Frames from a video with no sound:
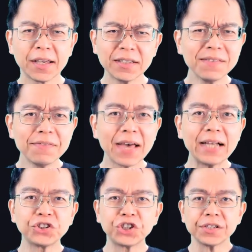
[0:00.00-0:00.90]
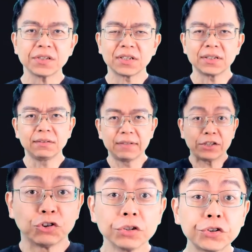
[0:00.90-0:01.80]
isn't that just a
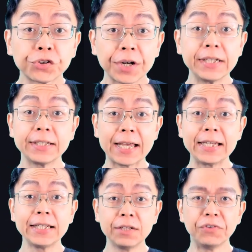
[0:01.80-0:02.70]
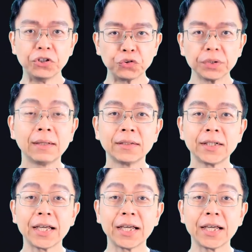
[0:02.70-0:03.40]
natural trait in any individual?